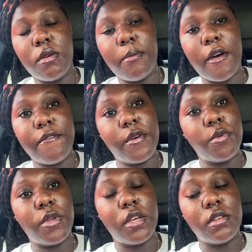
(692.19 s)
my
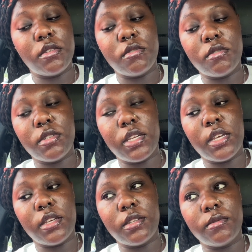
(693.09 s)
faux nails,
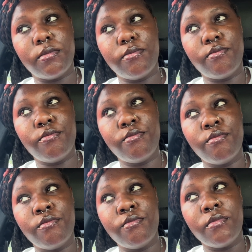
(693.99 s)

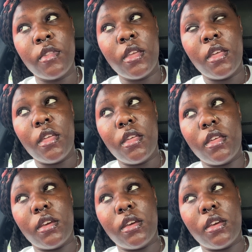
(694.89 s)
and